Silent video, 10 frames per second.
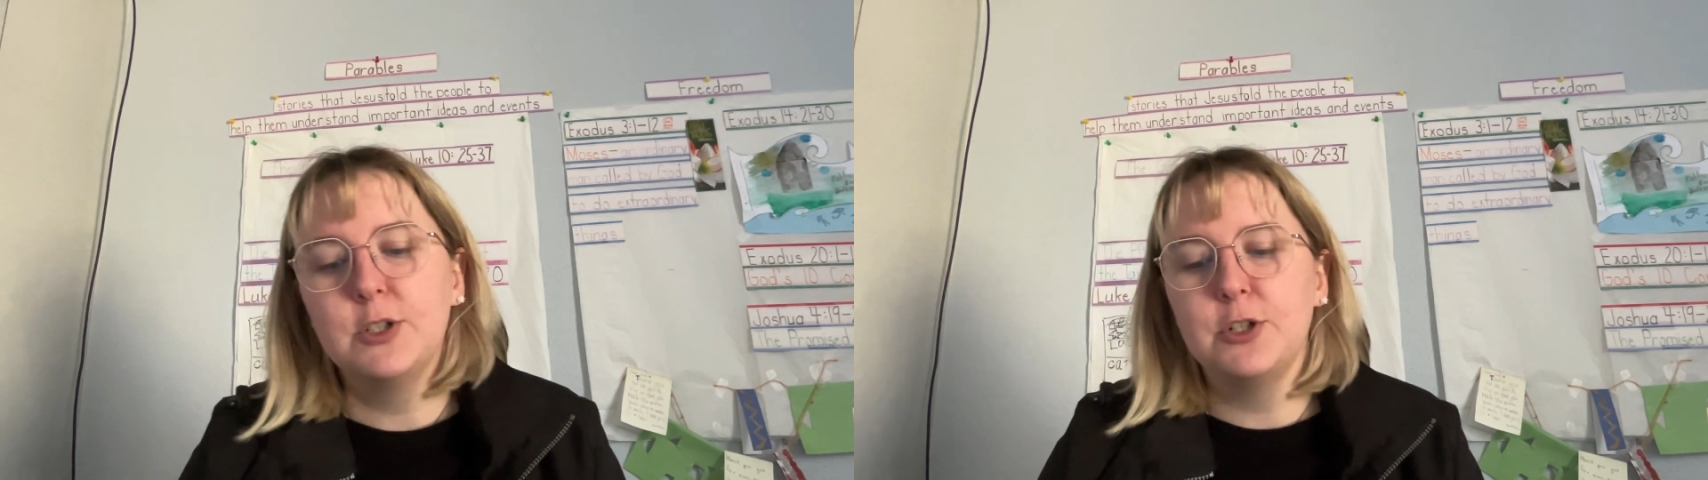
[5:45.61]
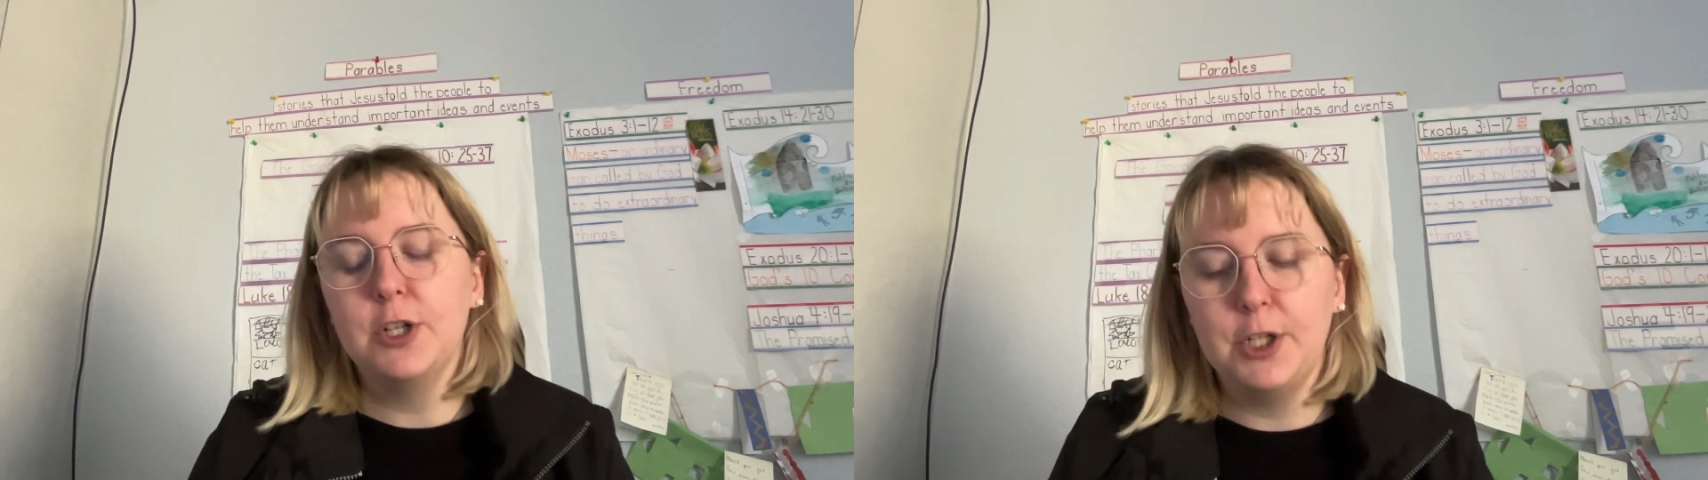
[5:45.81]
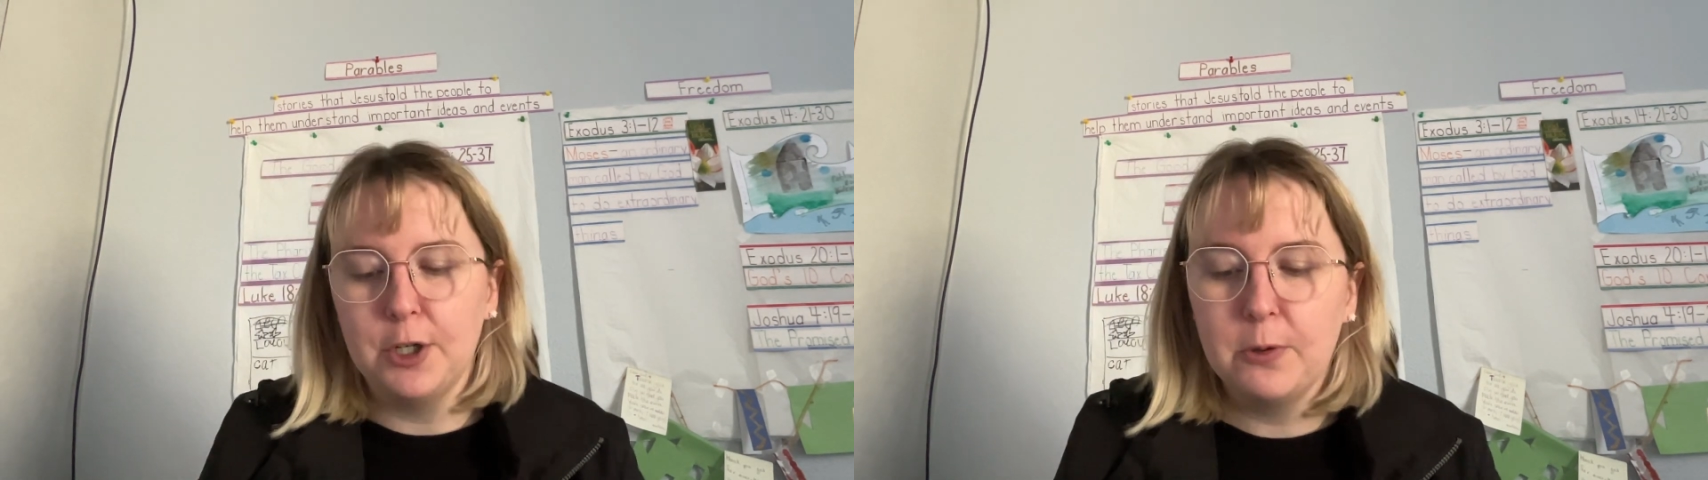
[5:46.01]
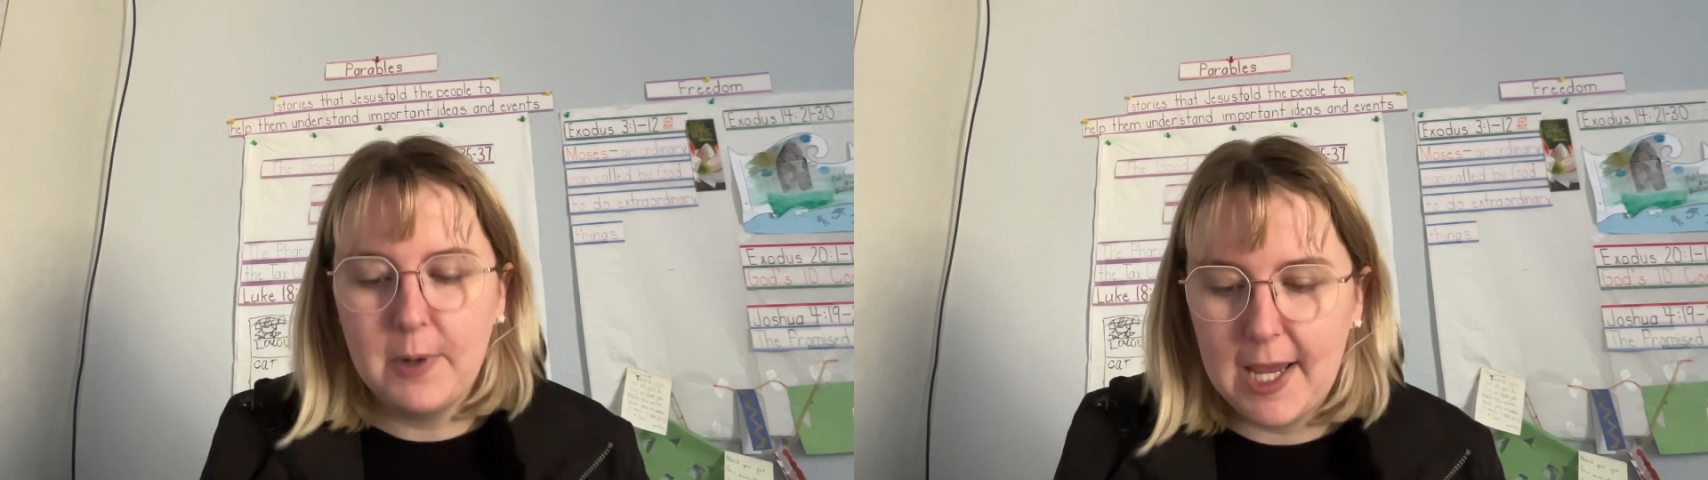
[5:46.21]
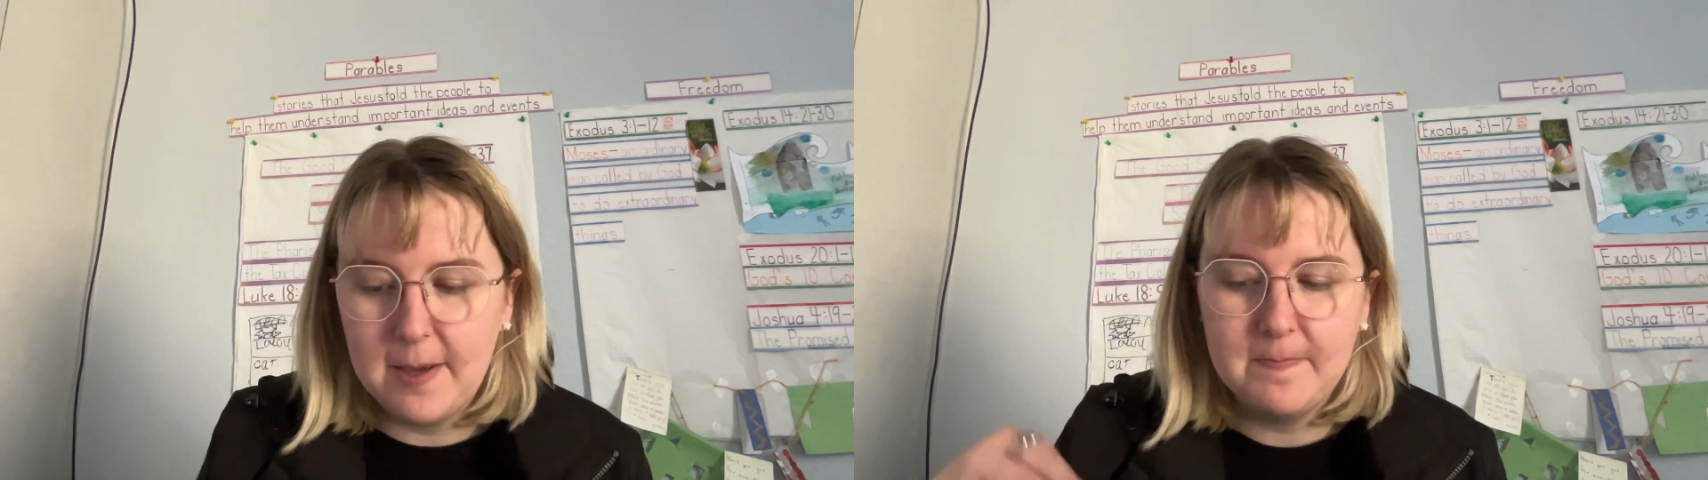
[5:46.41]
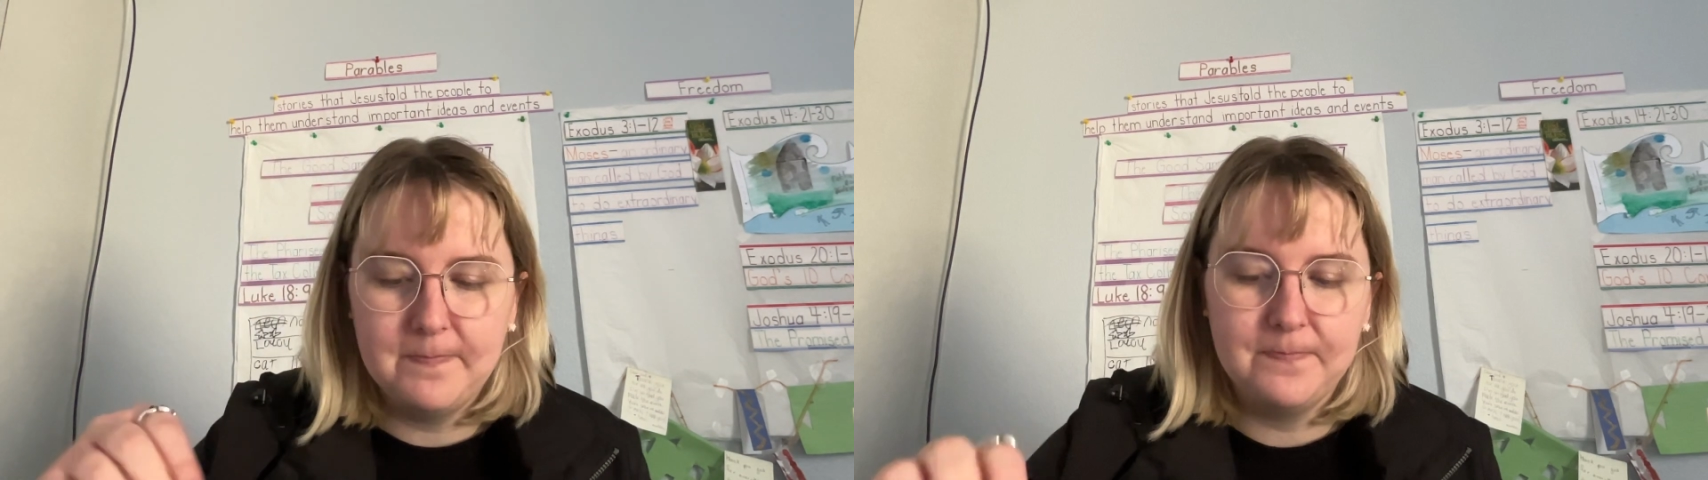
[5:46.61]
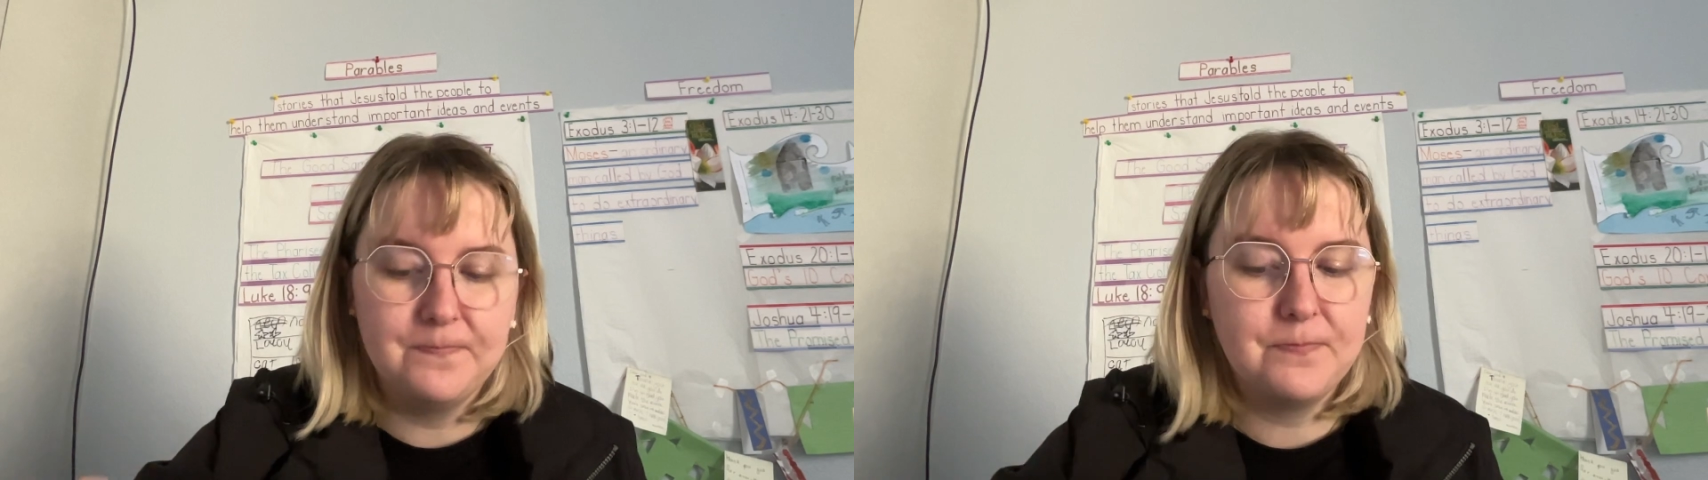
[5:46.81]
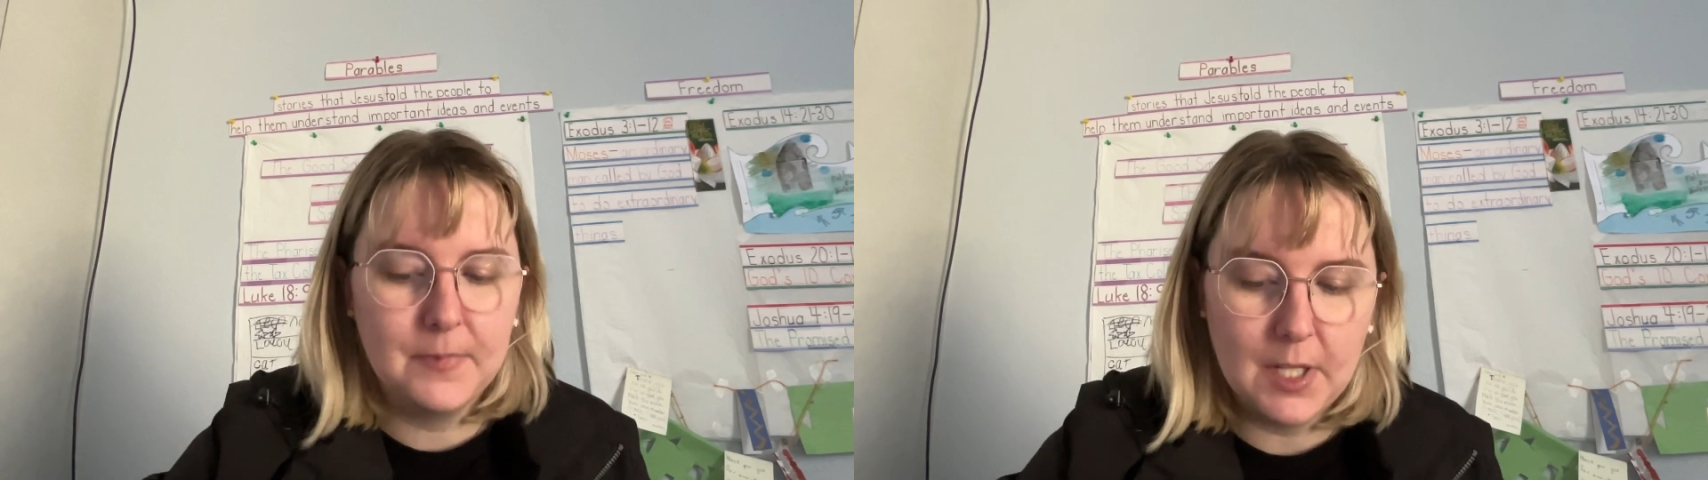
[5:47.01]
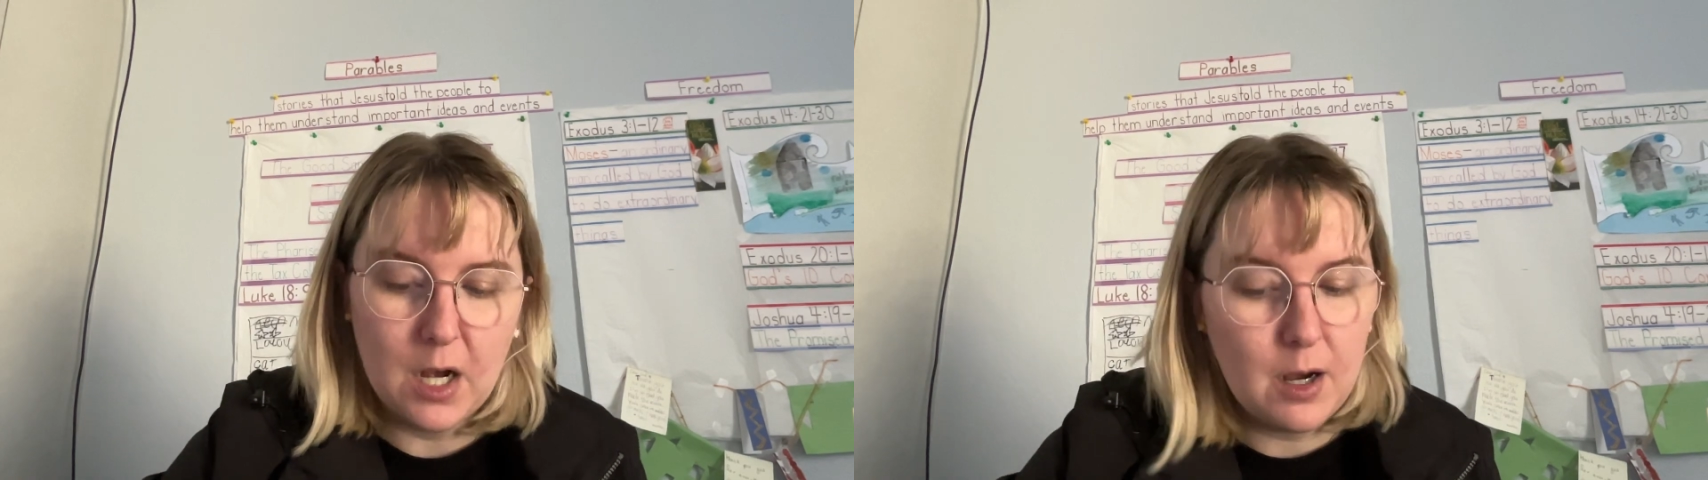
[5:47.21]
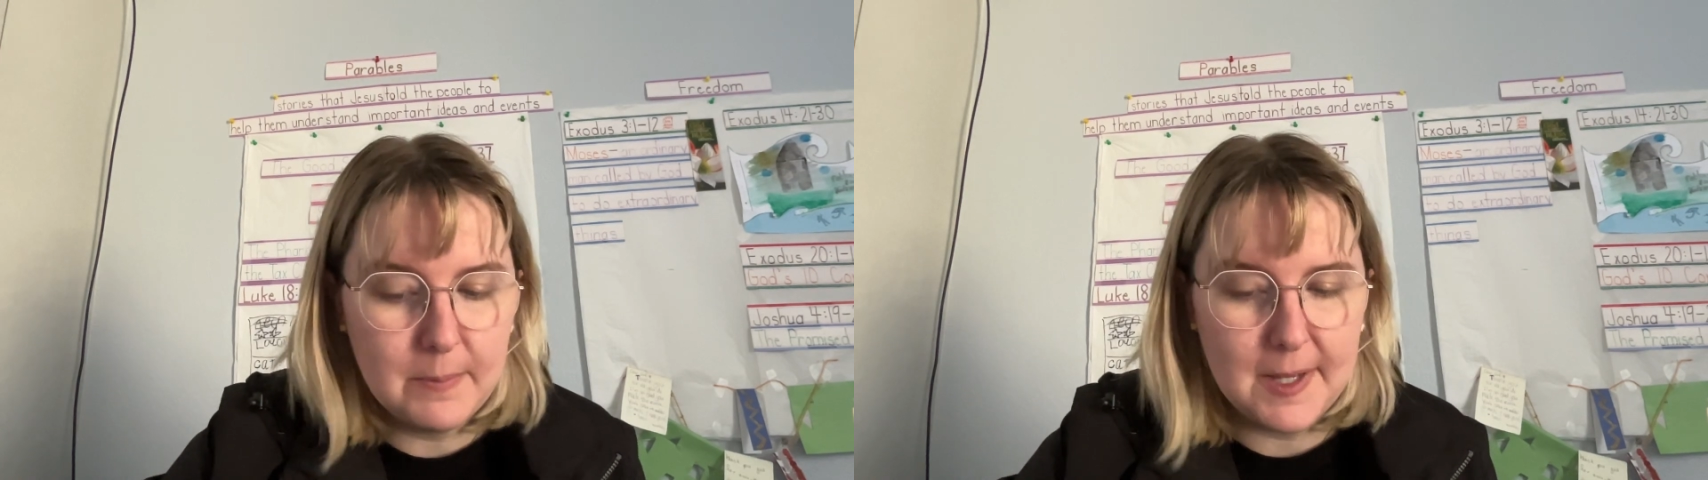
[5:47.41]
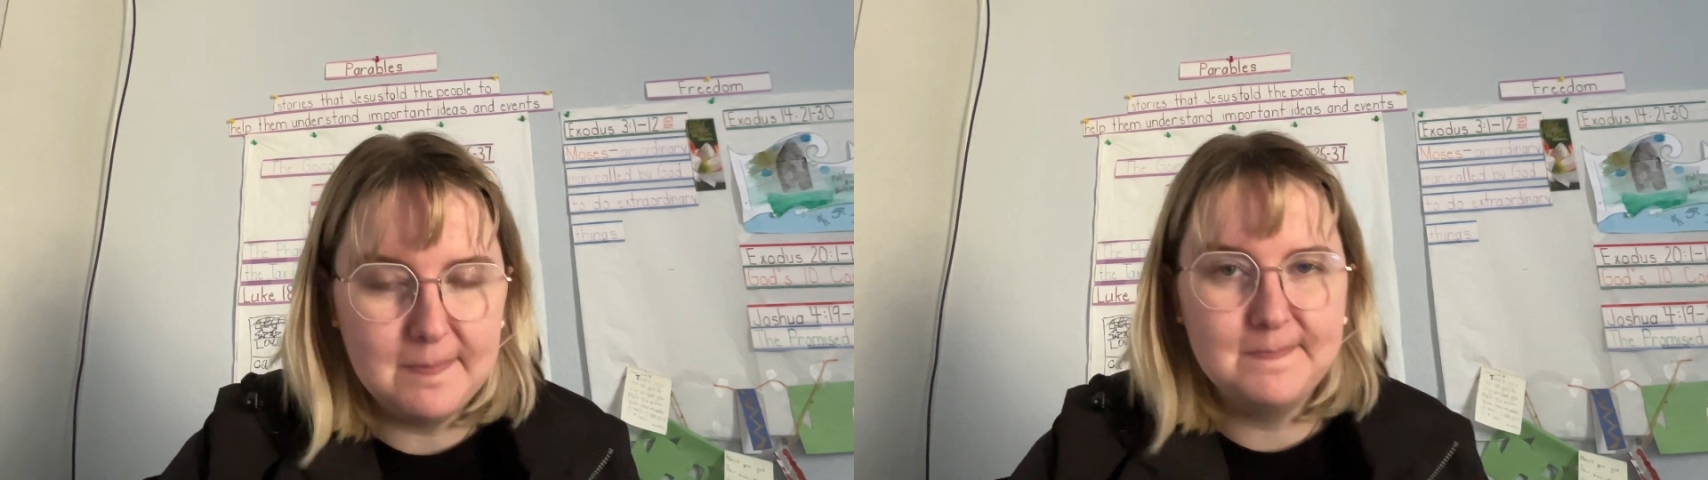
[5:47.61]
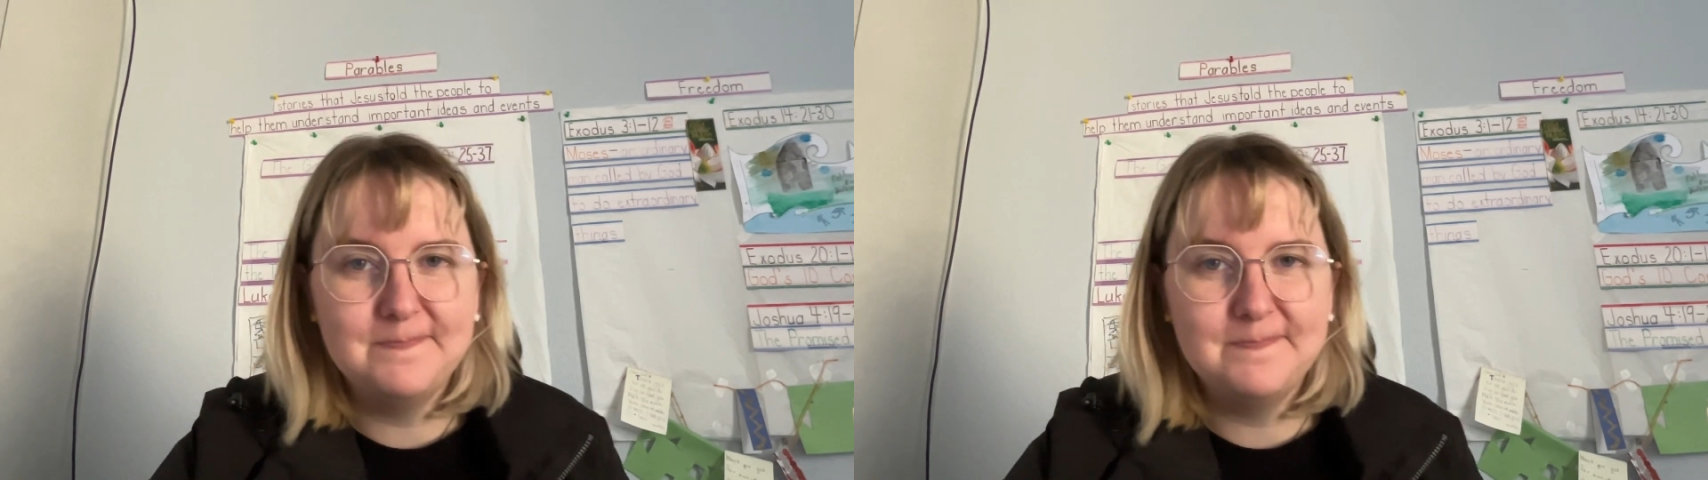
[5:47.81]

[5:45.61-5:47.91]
to your way. Amen.